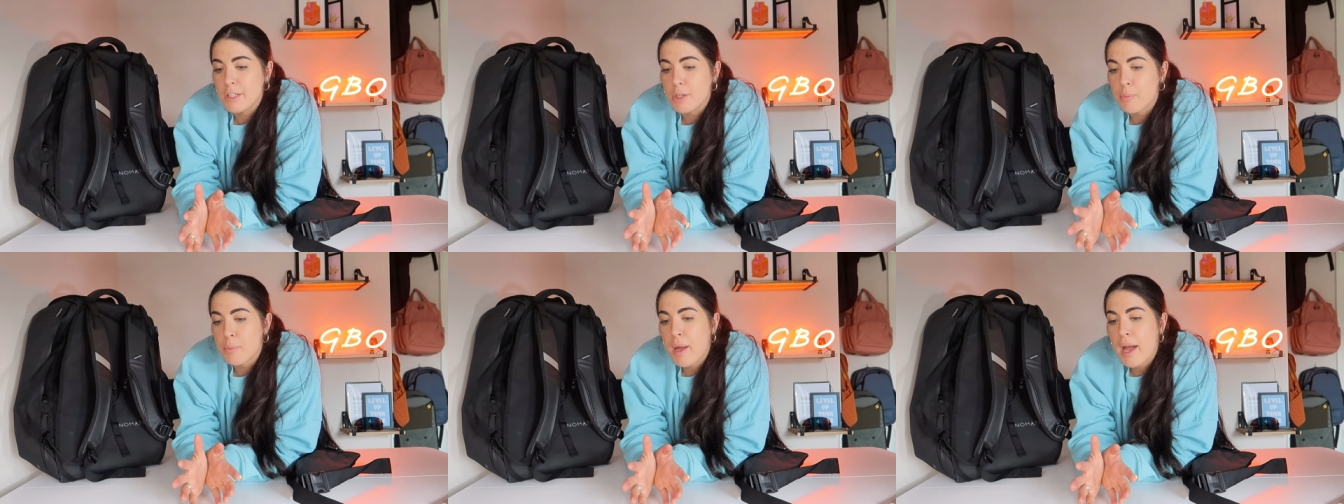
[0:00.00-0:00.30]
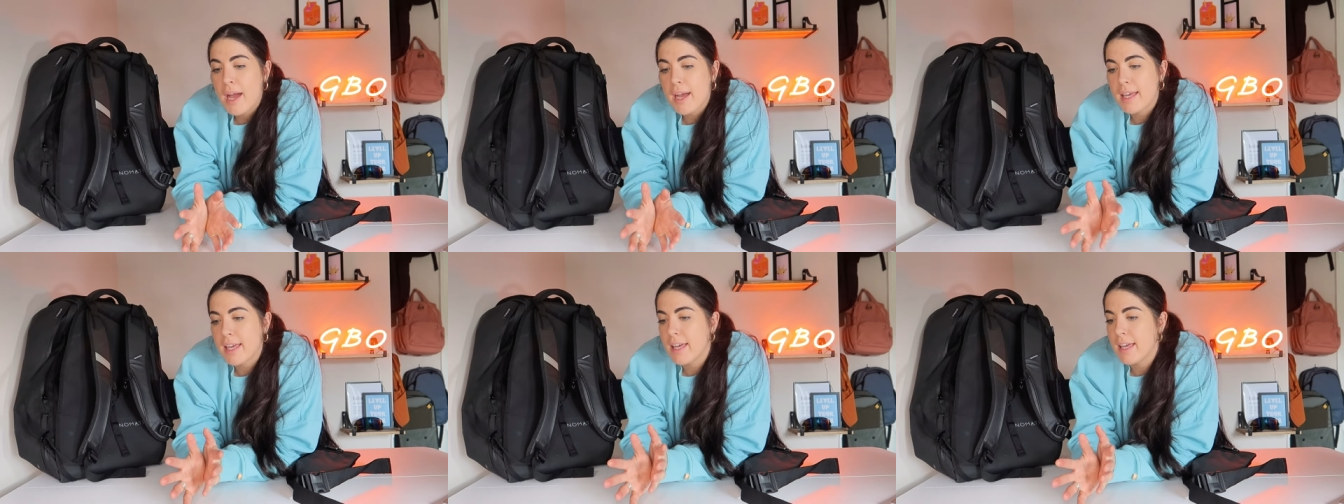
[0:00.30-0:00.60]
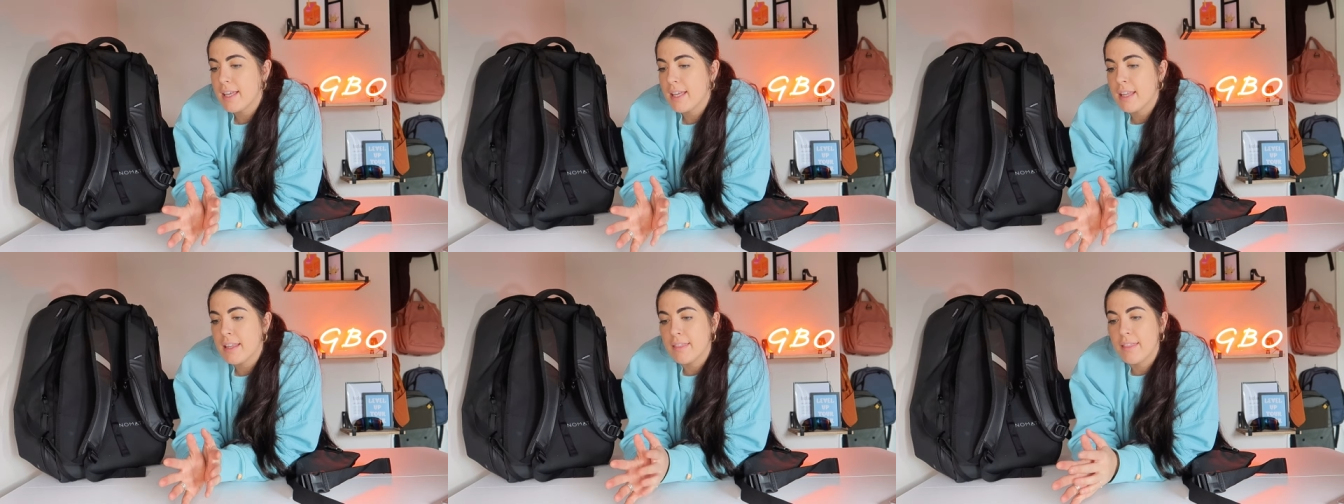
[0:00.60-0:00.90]
your
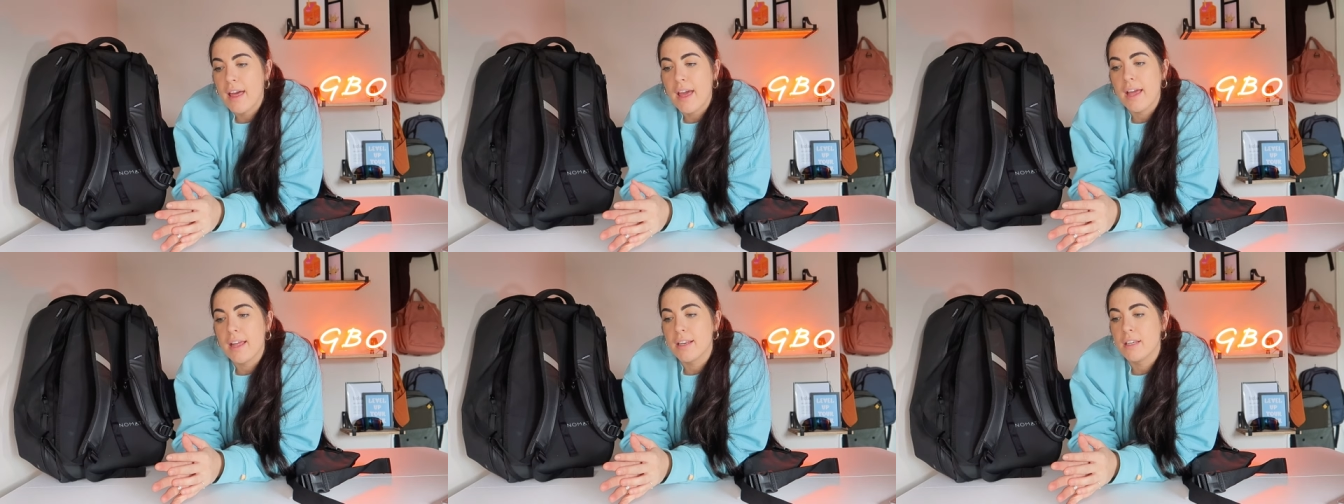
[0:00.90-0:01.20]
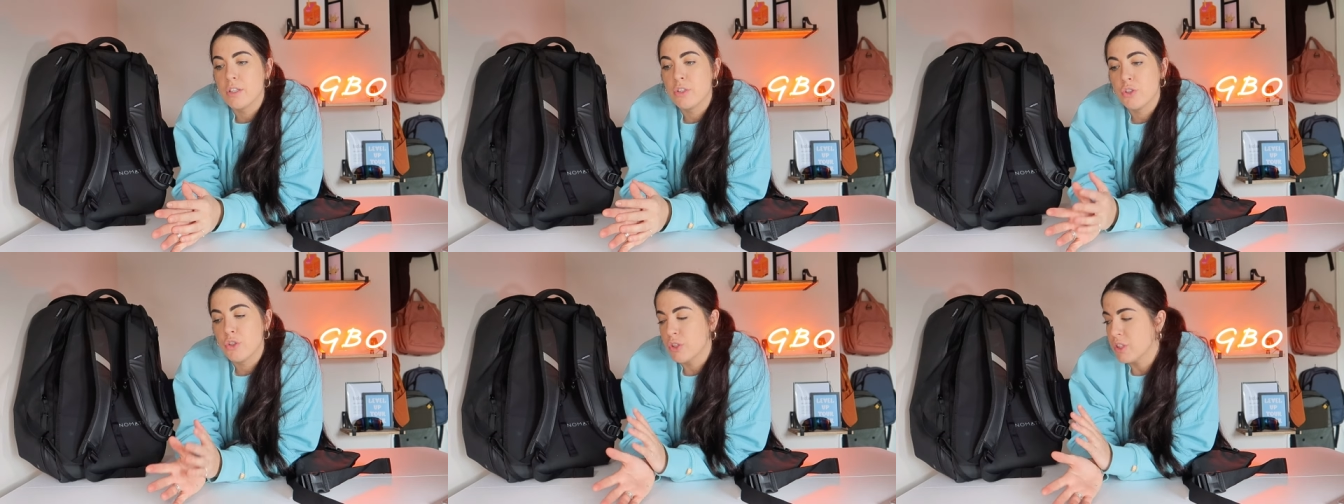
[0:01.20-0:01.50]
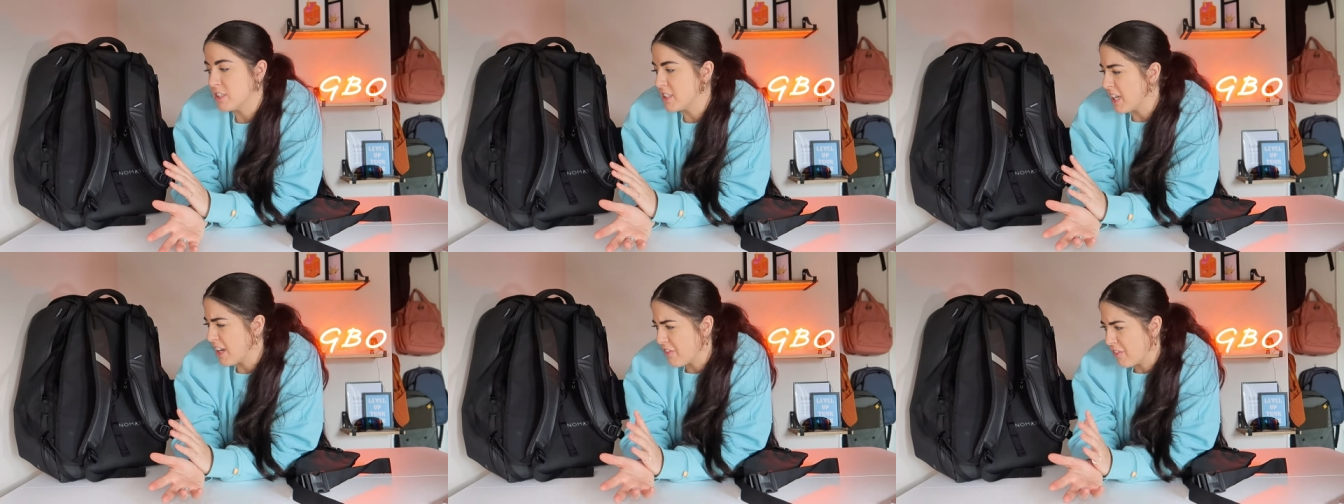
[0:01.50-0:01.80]
packing then you
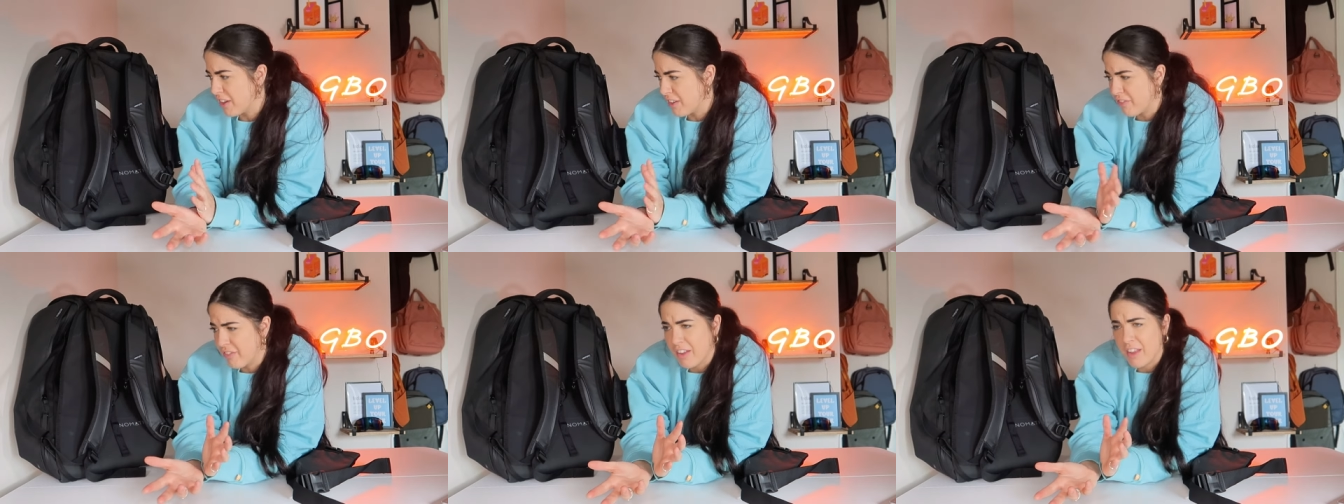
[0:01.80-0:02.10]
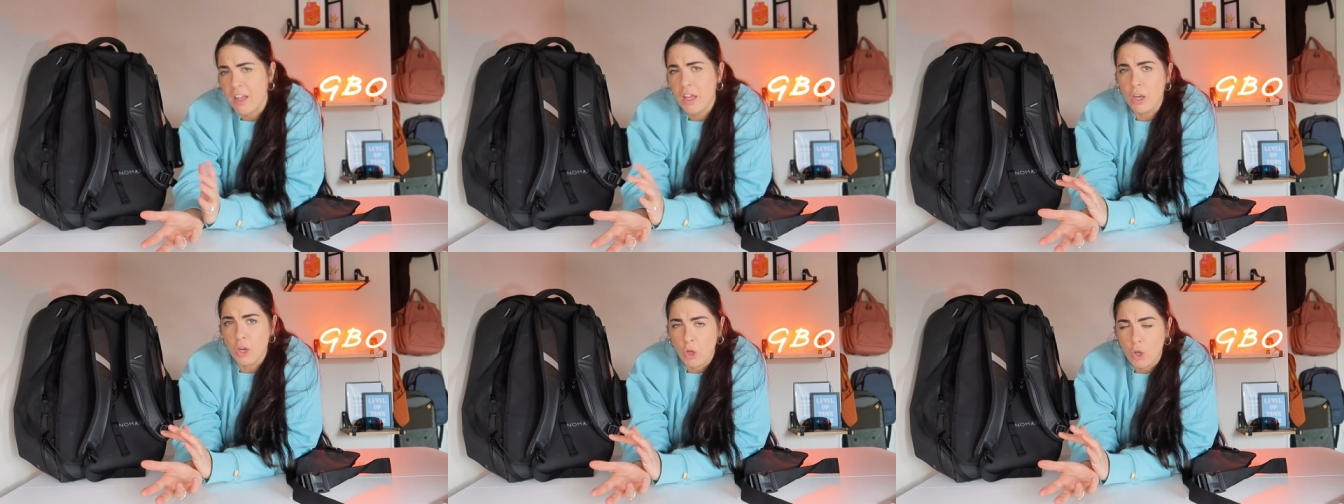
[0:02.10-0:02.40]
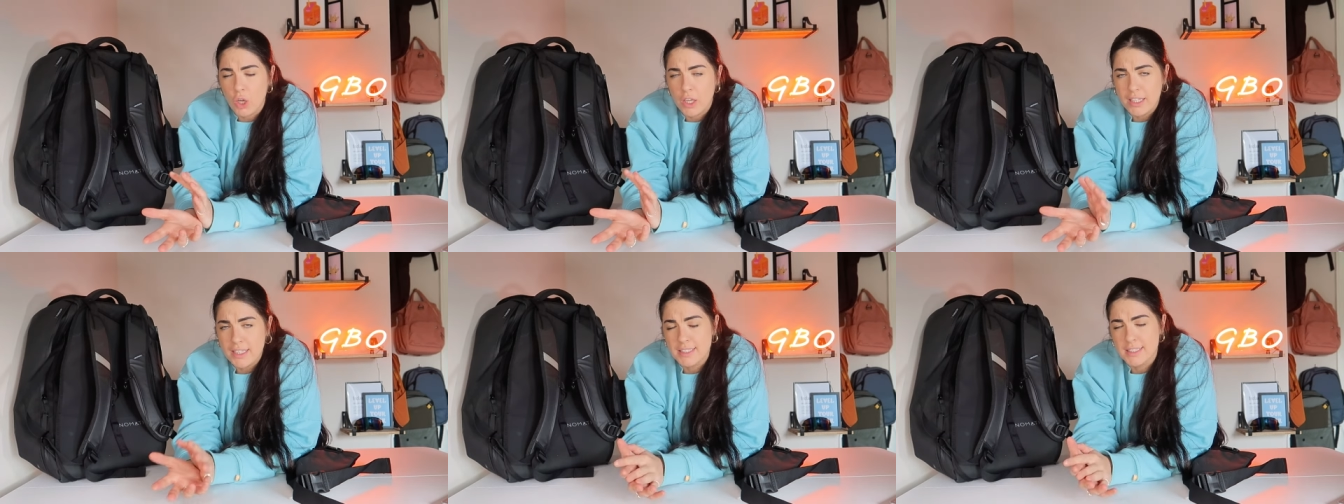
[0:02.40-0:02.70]
can definitely fit a
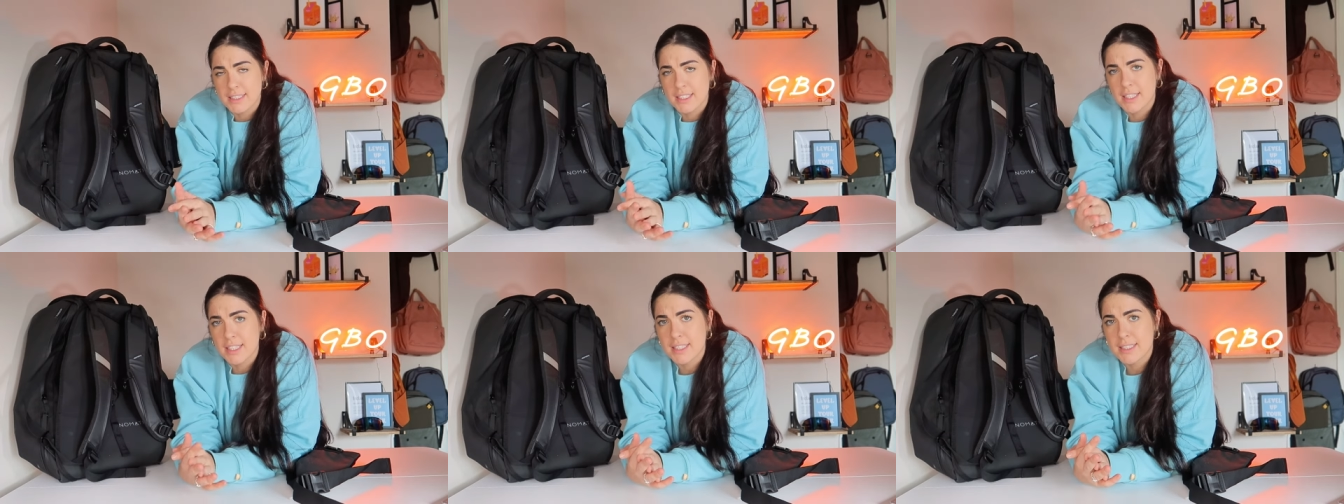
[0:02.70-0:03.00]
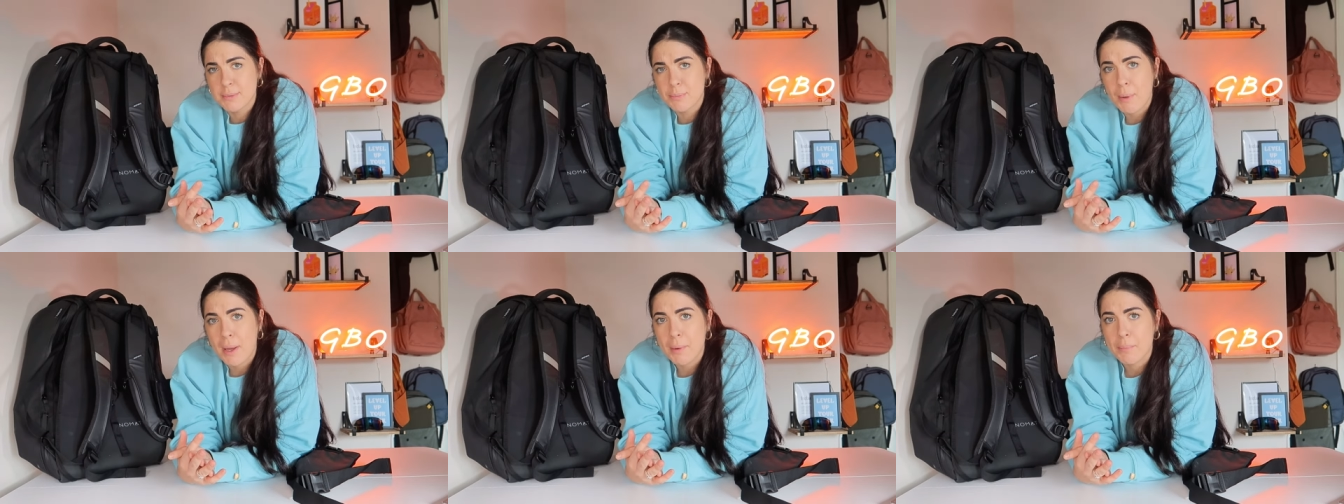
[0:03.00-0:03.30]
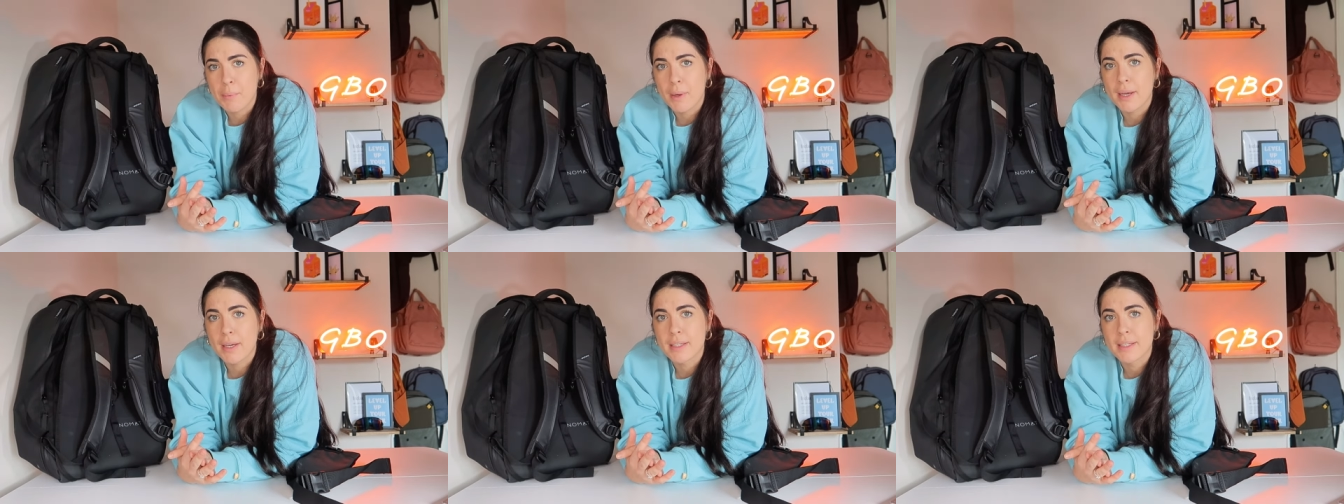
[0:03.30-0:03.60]
lot into this
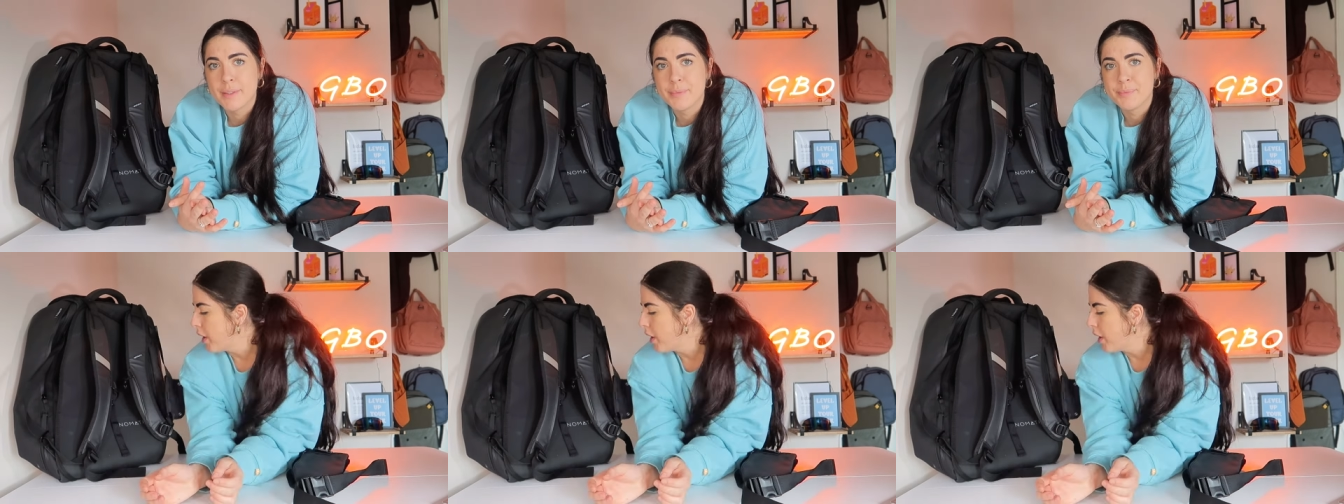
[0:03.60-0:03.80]
backpack.